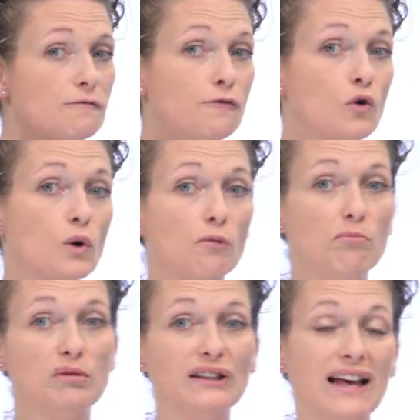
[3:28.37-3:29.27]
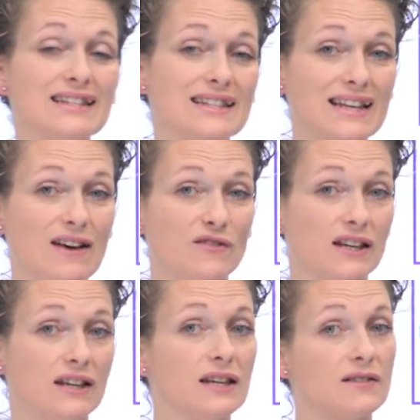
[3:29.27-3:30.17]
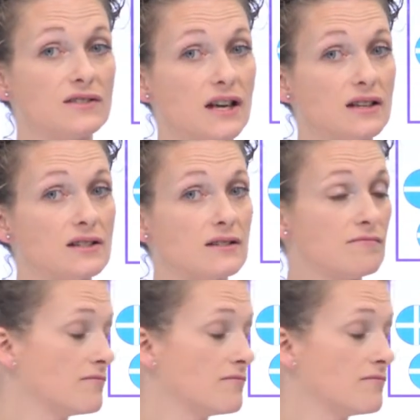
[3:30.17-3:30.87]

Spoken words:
4 plus 7 gives us